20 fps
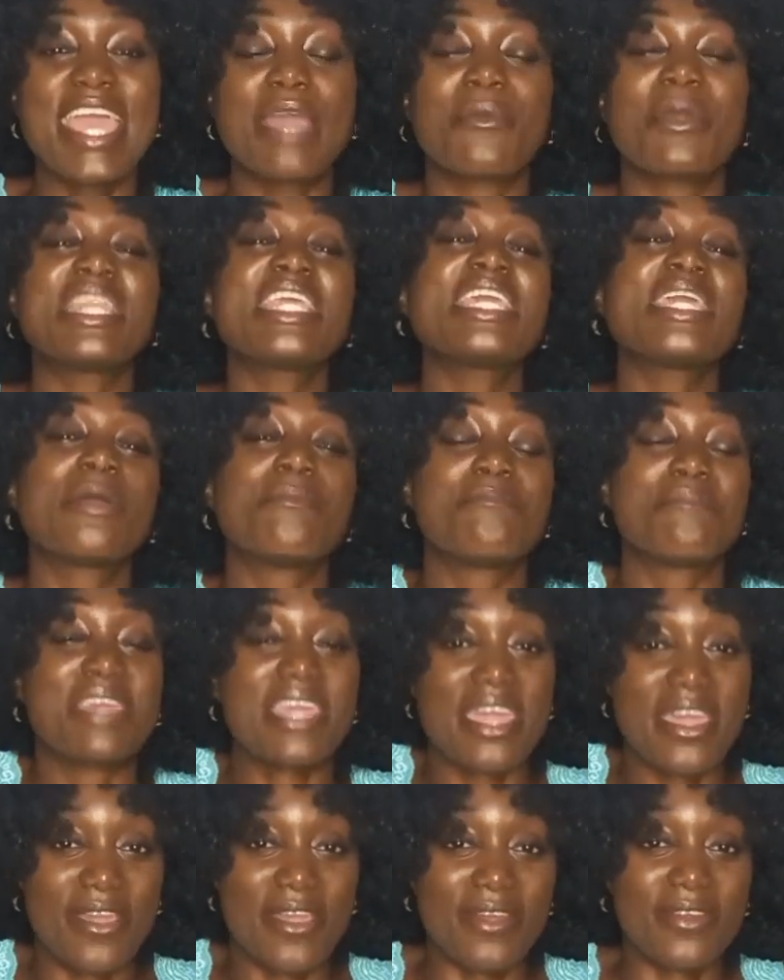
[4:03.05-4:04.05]
When he
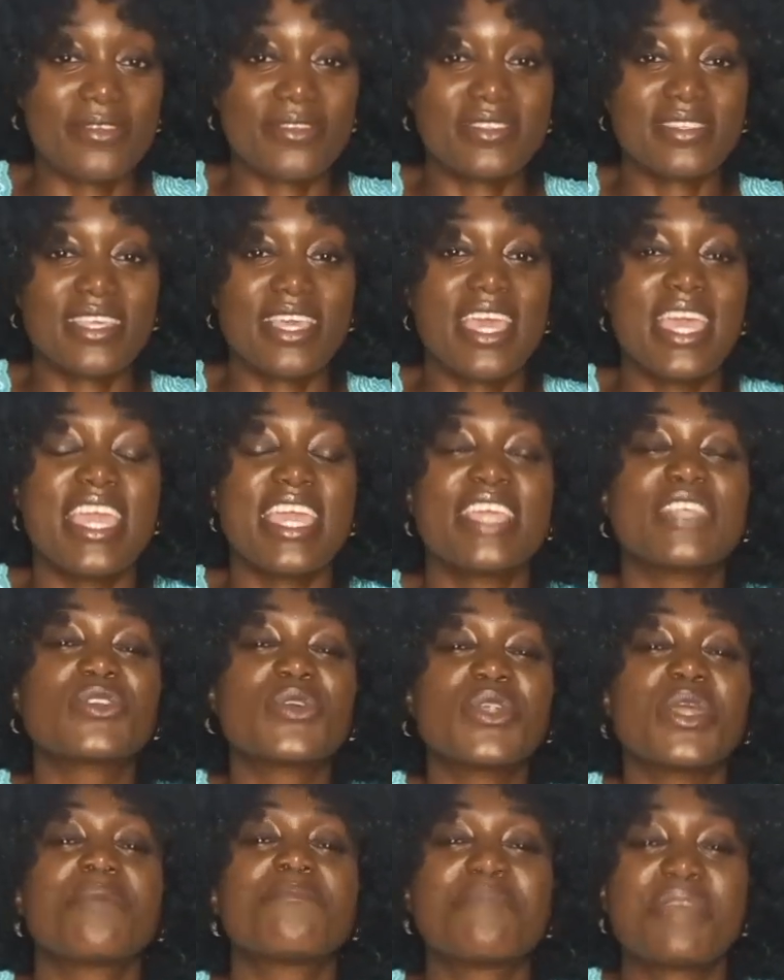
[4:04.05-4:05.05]
appears, he's
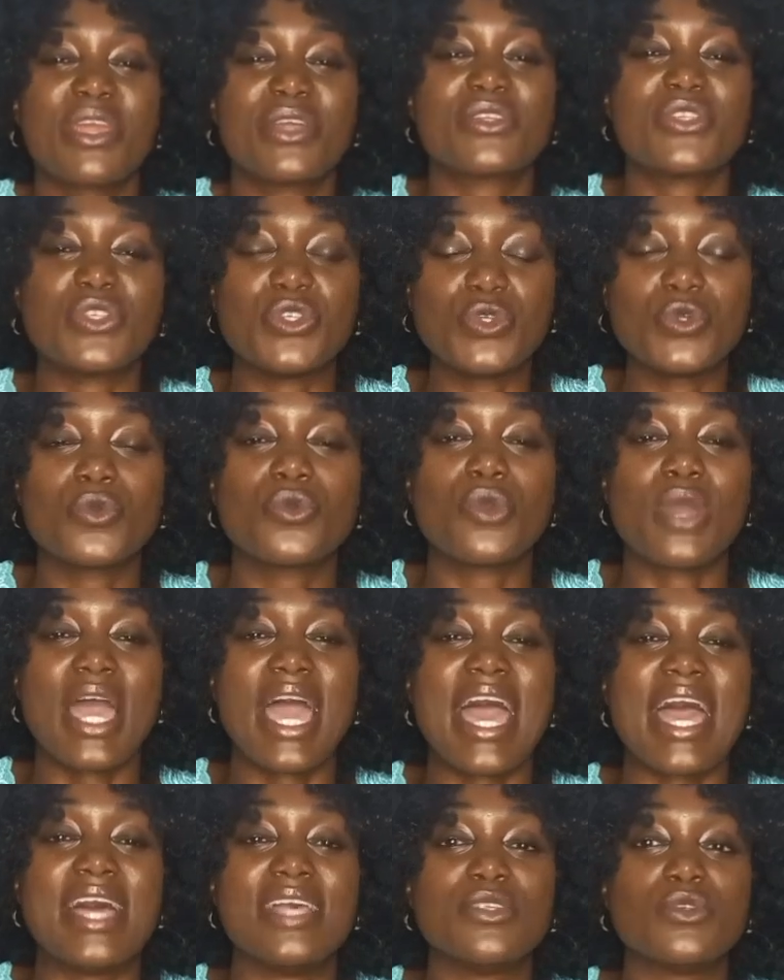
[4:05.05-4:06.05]
going to appear to you
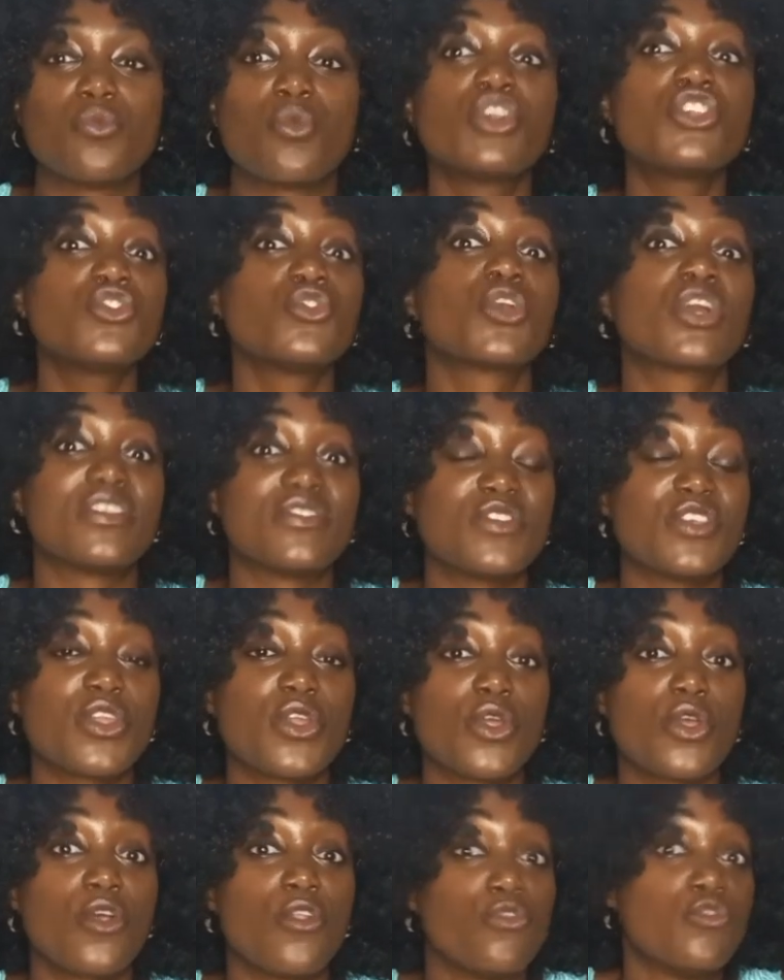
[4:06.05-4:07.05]
as what you
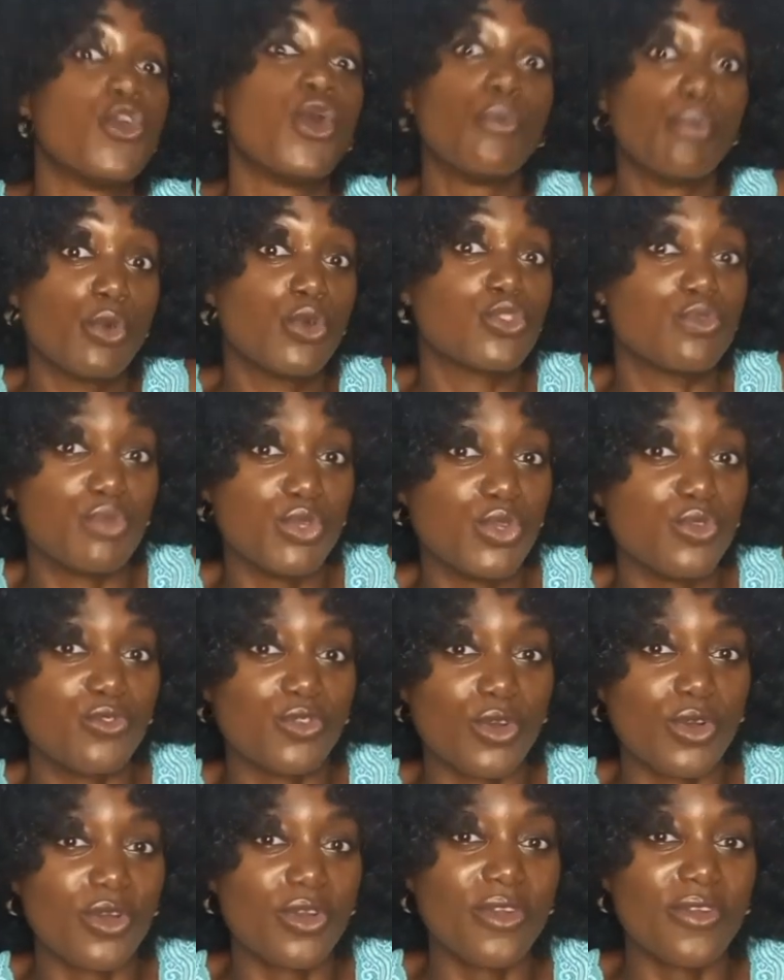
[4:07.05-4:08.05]
consider the most
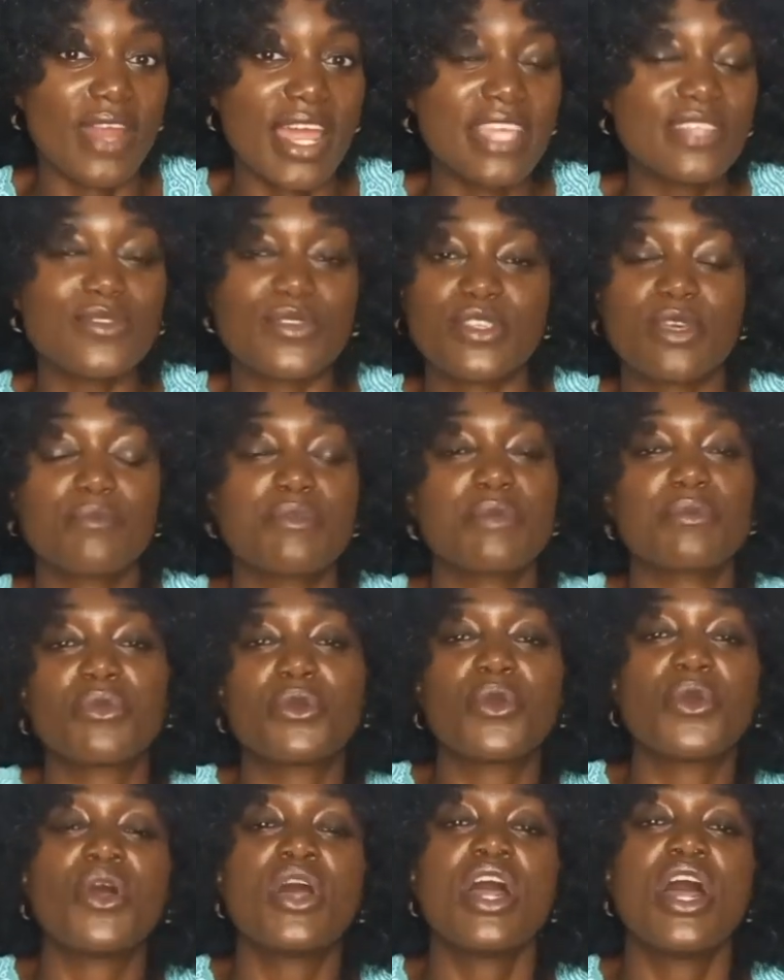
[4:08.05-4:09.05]
beautiful, right? So some
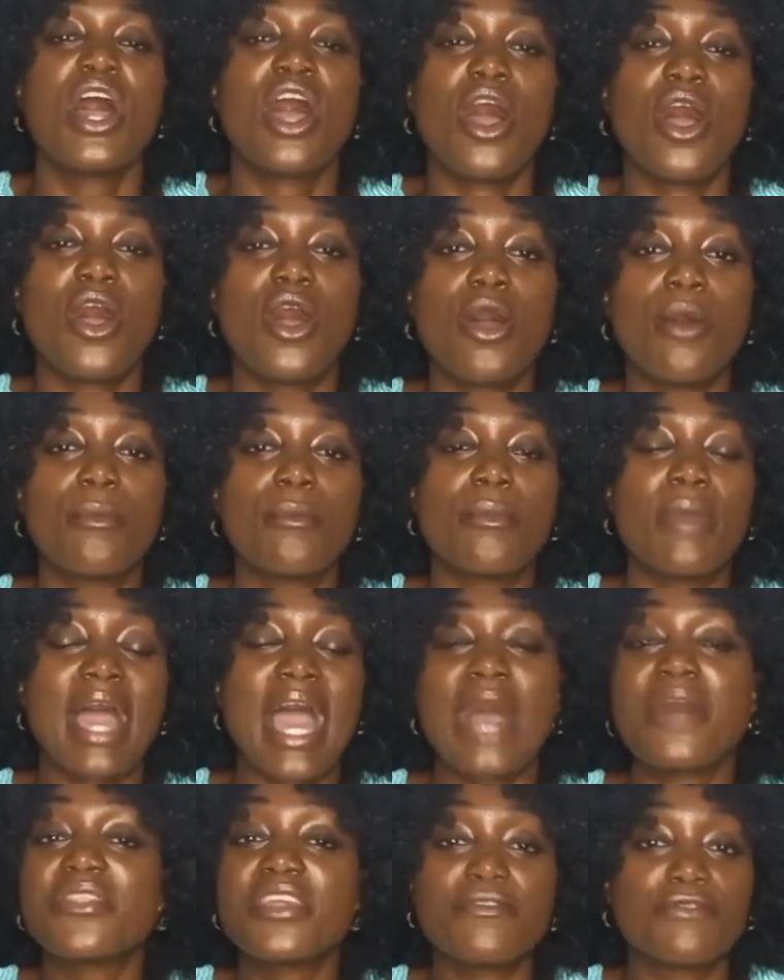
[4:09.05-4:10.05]
people, um,
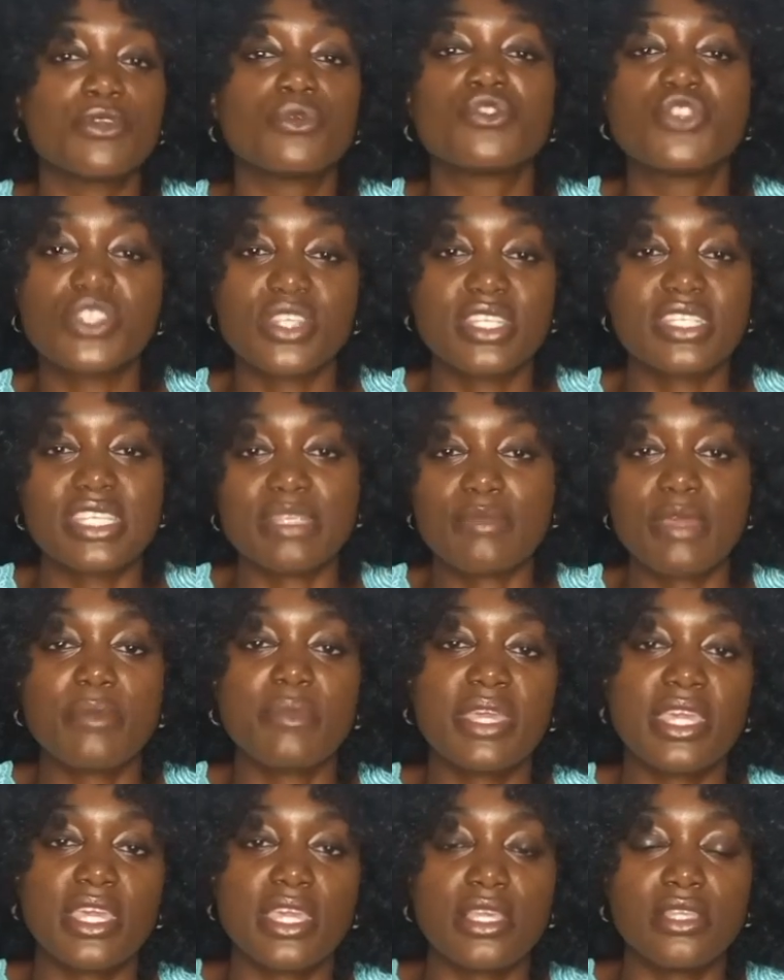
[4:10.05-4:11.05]
how they view Jesus is
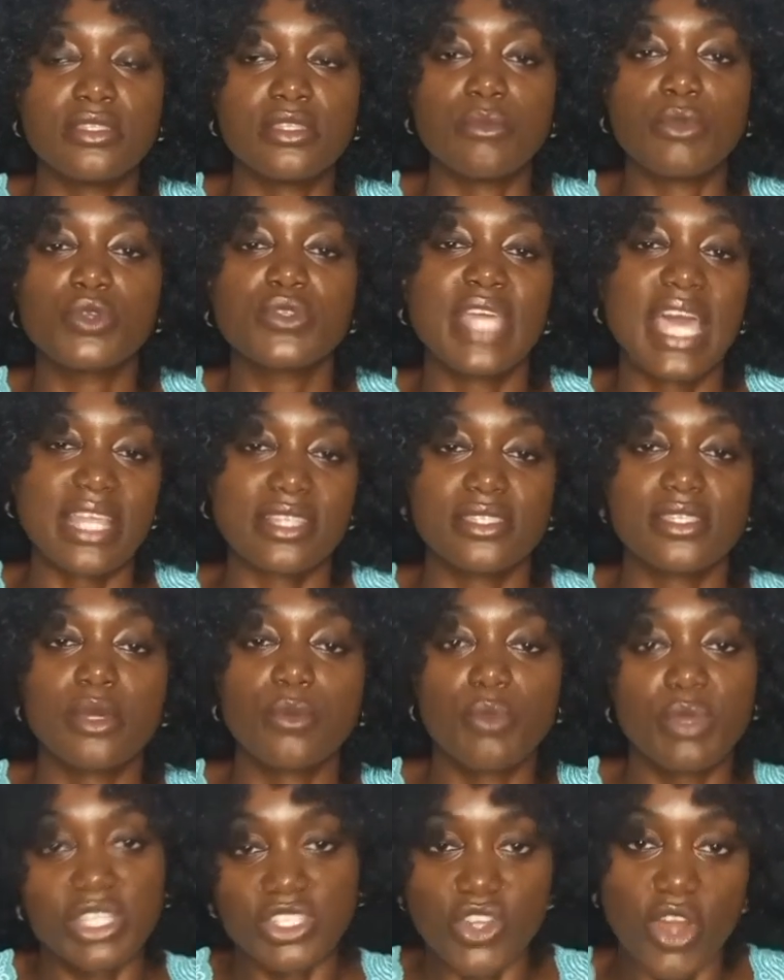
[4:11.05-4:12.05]
maybe he's the most
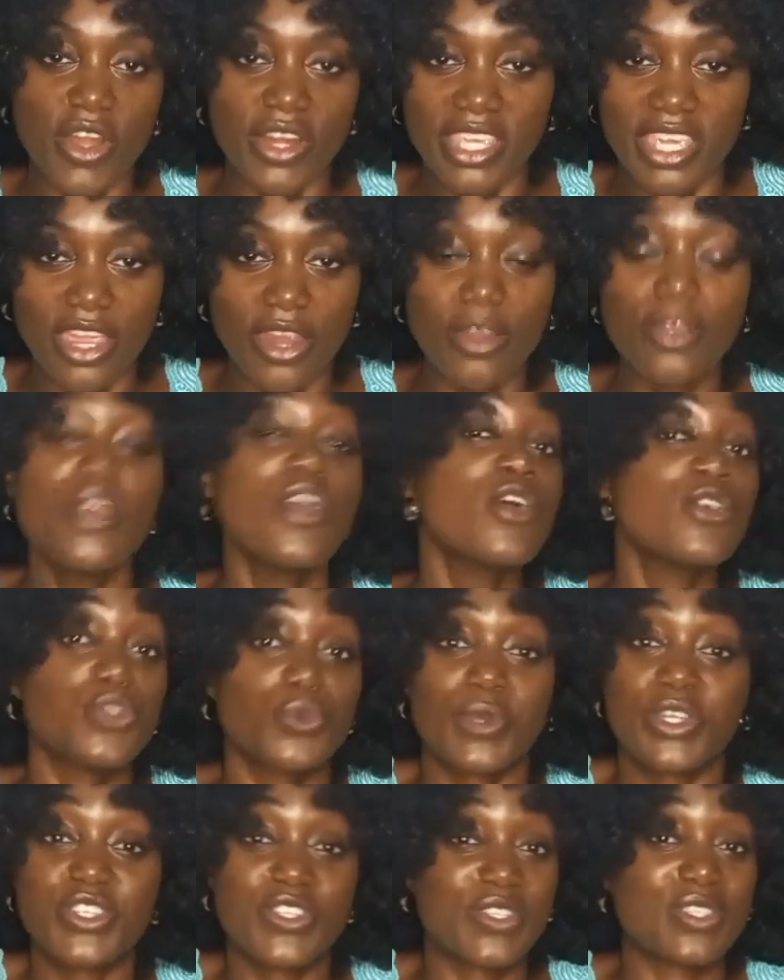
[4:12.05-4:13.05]
handsome with dark hair.
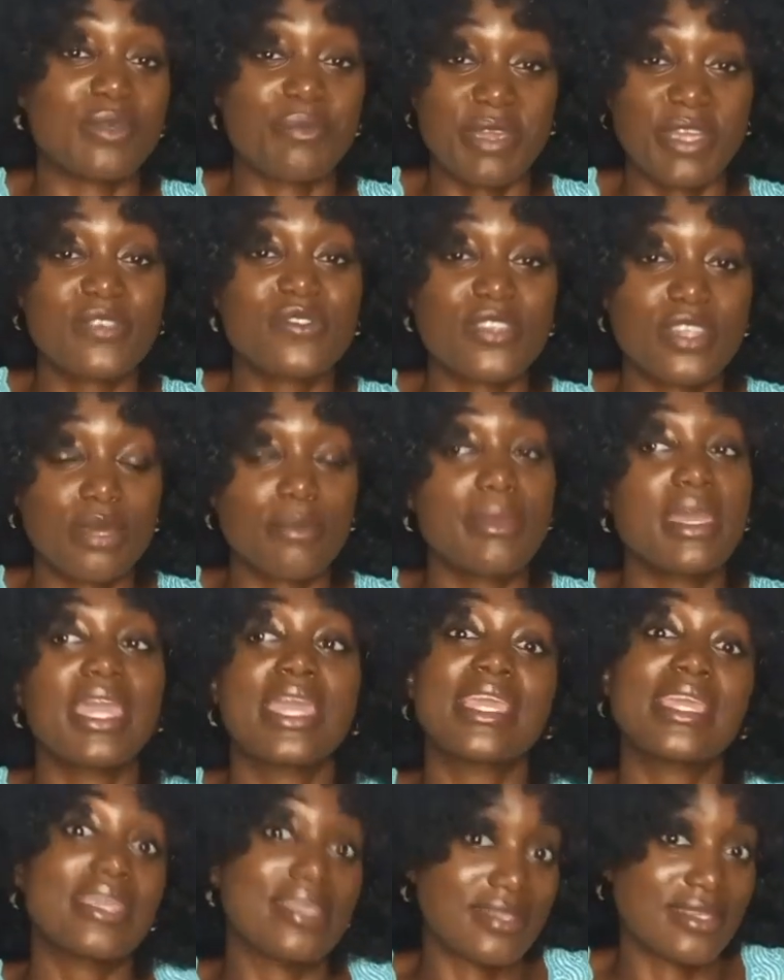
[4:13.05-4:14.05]
So when Jesus appears to them,
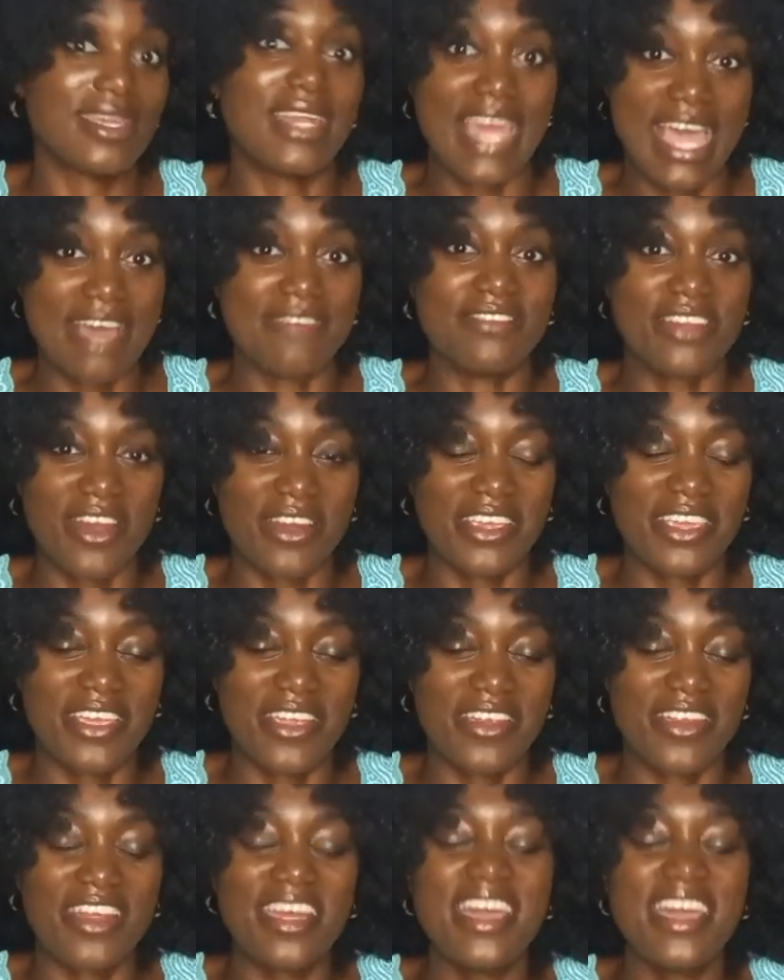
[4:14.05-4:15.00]
he's going to have dark hair.